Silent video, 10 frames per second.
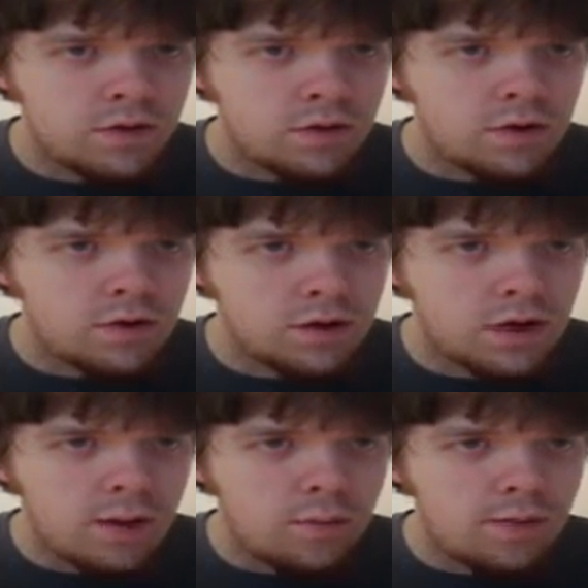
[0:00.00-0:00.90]
Another
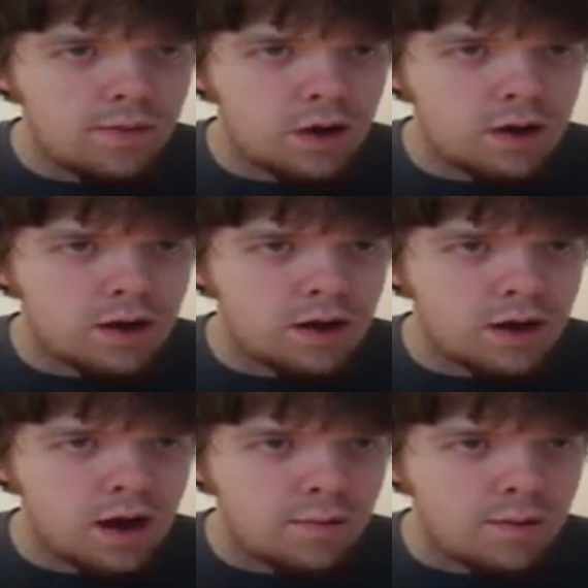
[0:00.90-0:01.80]
cobweb there. You
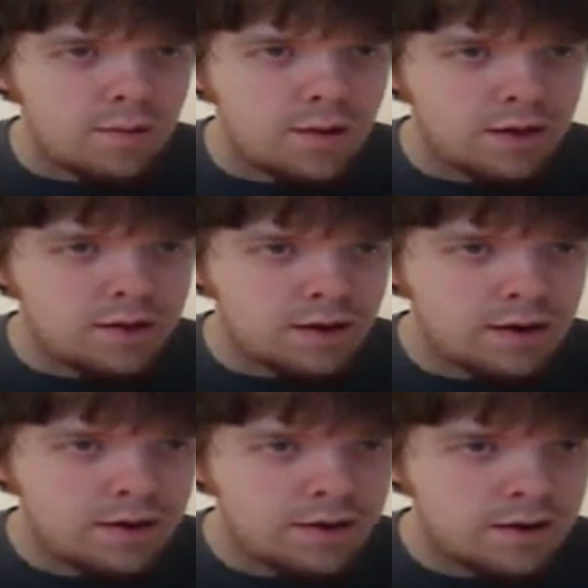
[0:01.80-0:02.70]
get a cobweb
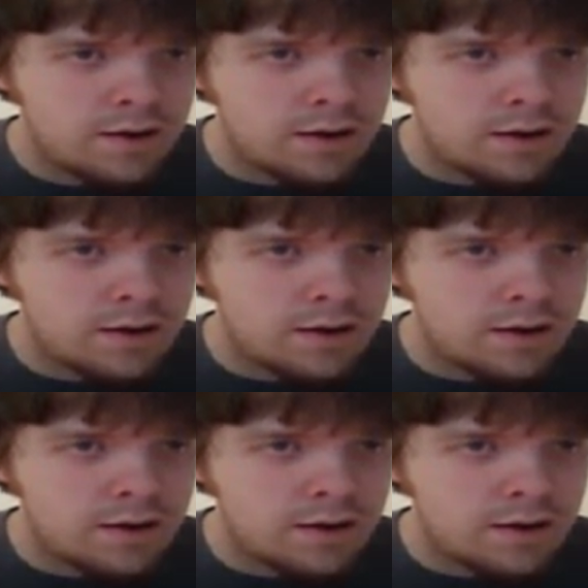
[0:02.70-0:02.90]
duster.